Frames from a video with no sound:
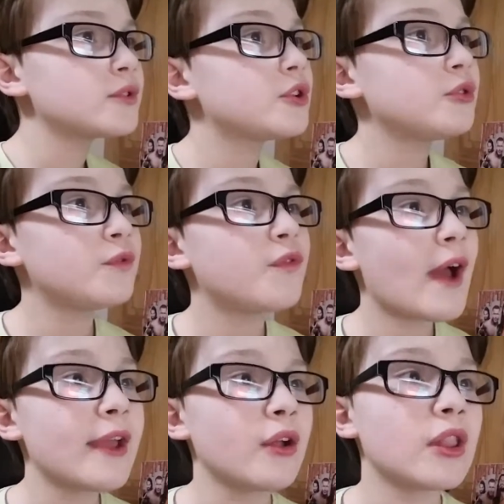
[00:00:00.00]
to
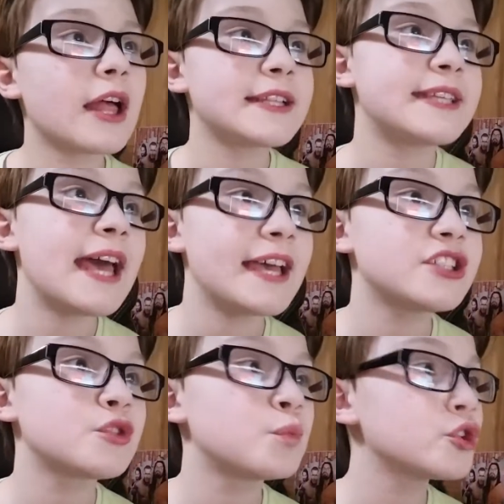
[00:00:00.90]
fail a
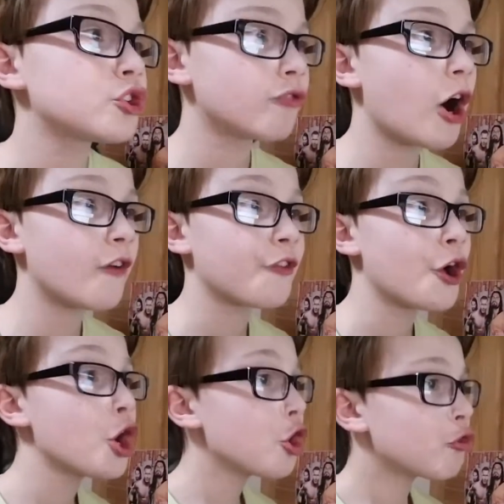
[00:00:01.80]
test, would you rather